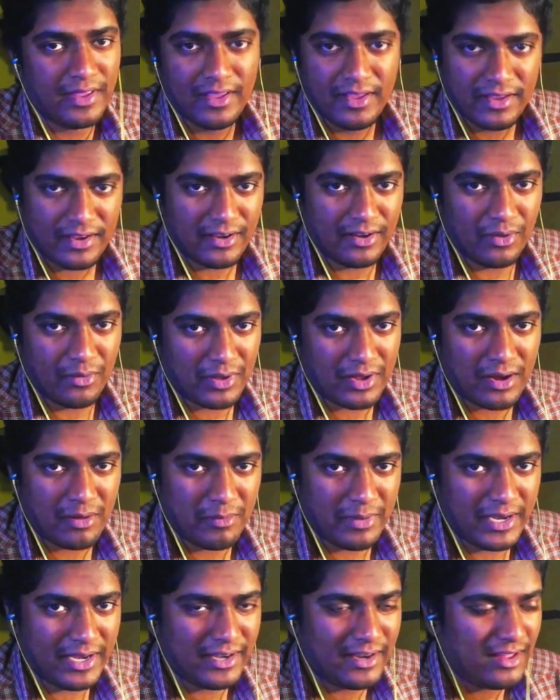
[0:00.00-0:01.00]
You know what I
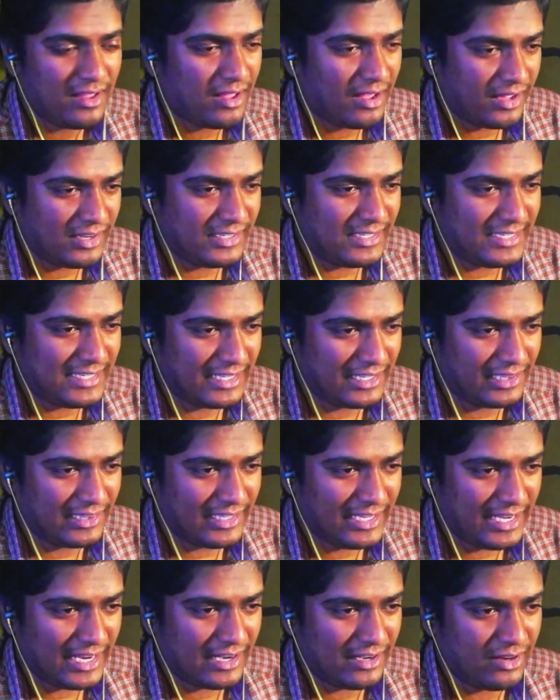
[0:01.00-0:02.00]
mean? Until
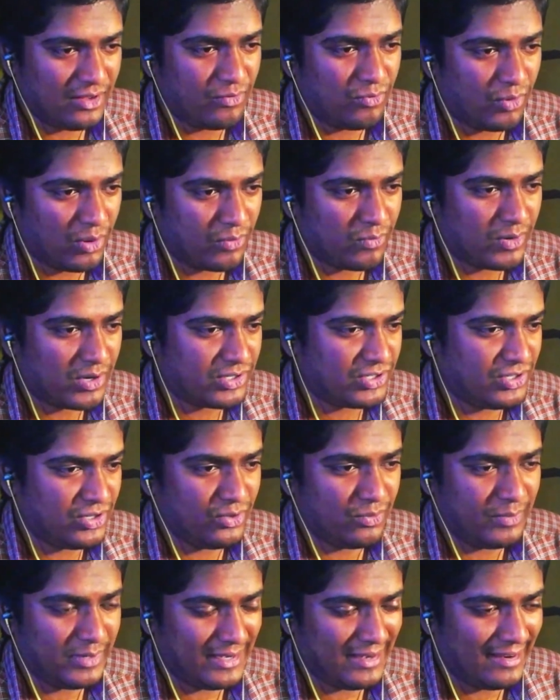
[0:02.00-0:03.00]
the end of World War II,
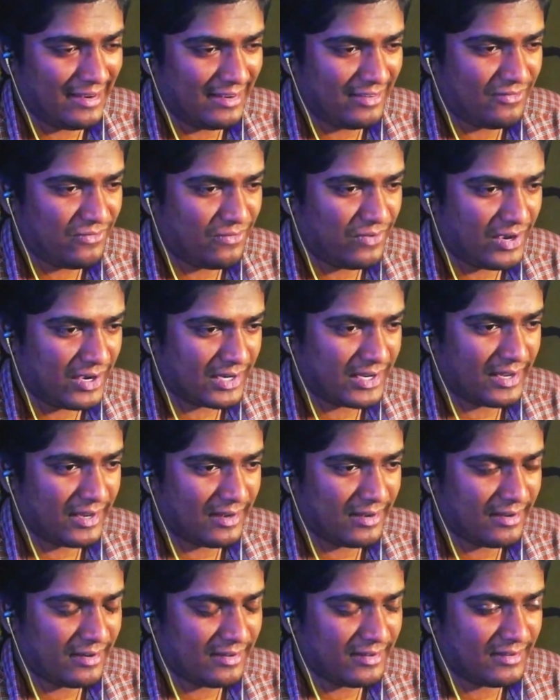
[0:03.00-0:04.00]
we didn't
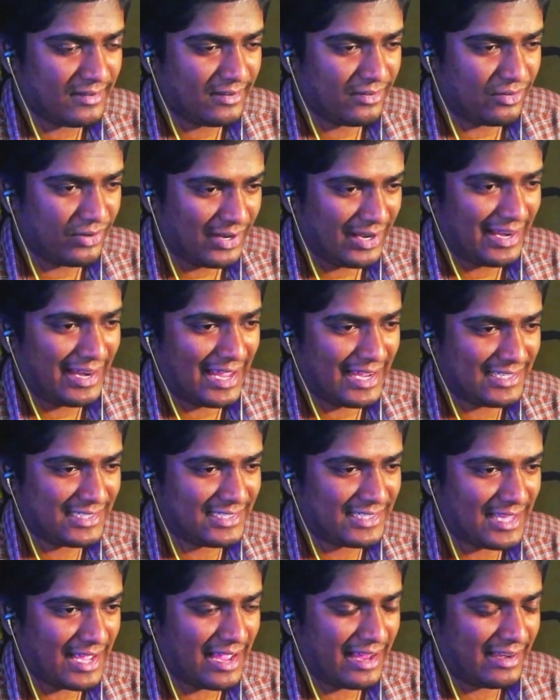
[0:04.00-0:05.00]
fucking realize
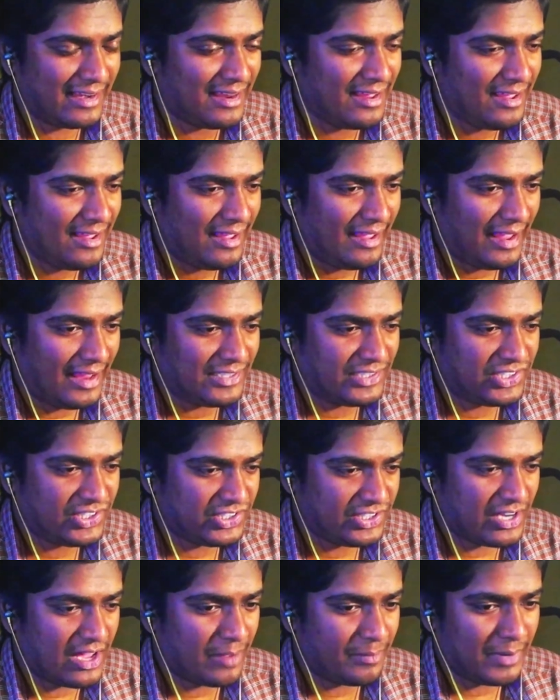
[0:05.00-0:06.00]
that and
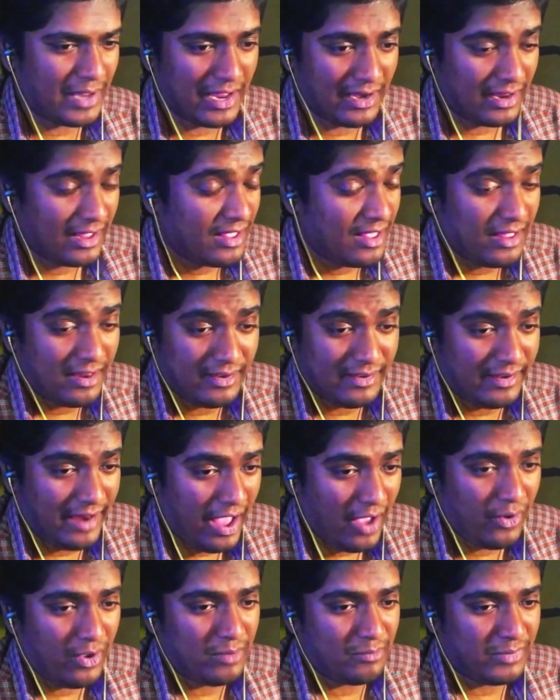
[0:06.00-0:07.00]
stopped. And
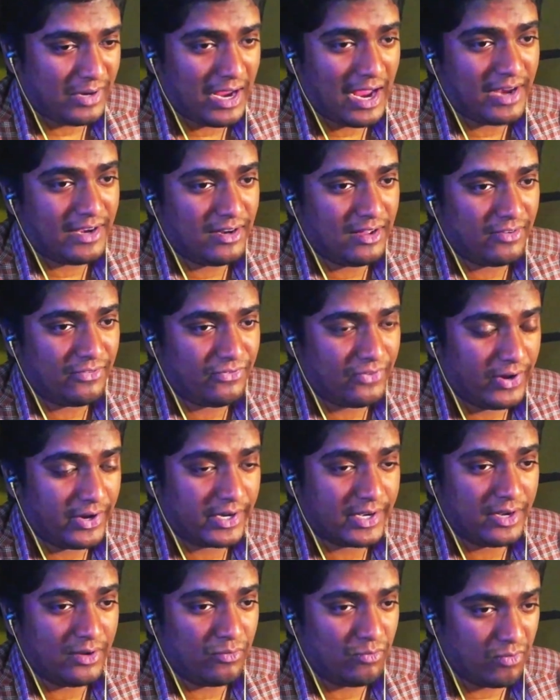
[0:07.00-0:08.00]
now I'm kind of
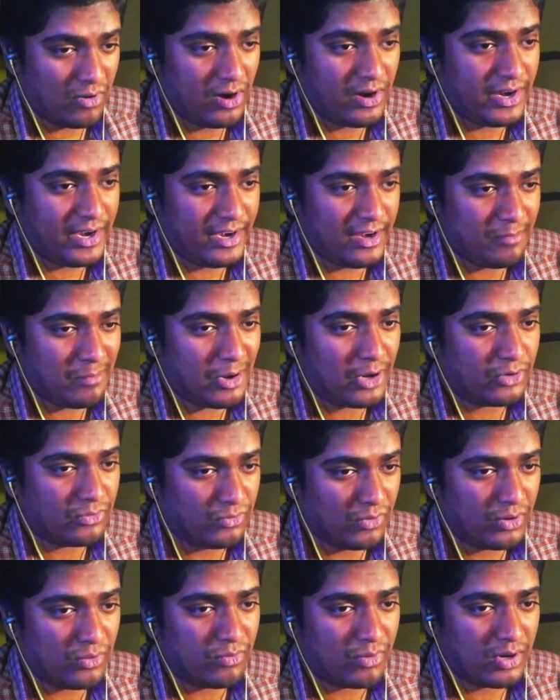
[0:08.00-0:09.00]
fucking worried about
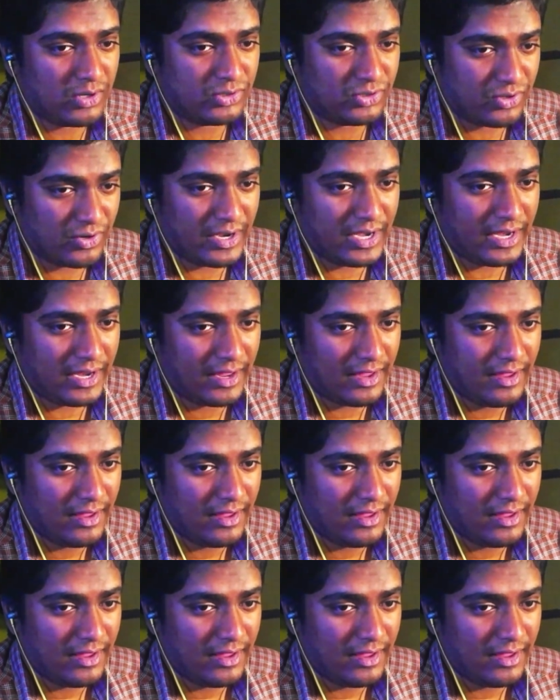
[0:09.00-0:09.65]
World War III.